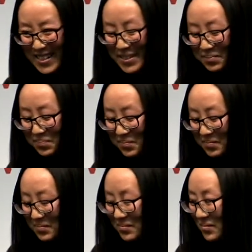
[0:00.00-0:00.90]

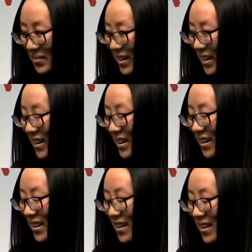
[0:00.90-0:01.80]

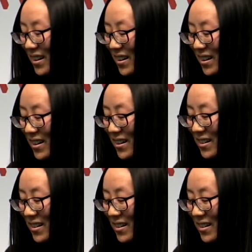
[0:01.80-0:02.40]
(silence)